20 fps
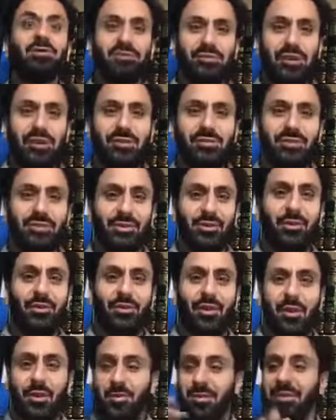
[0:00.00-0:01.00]
surgery, not
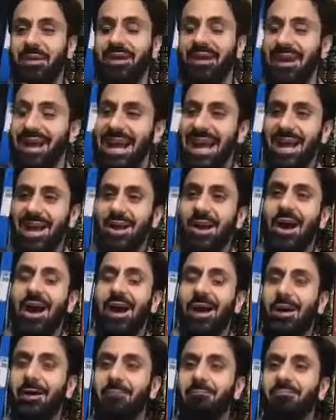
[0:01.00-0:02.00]
therapy.
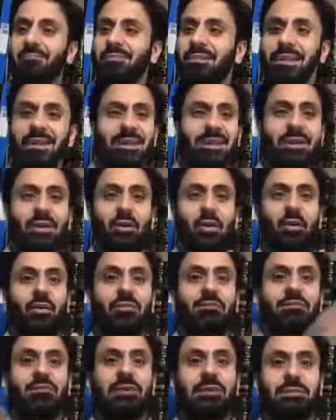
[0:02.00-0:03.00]
You know,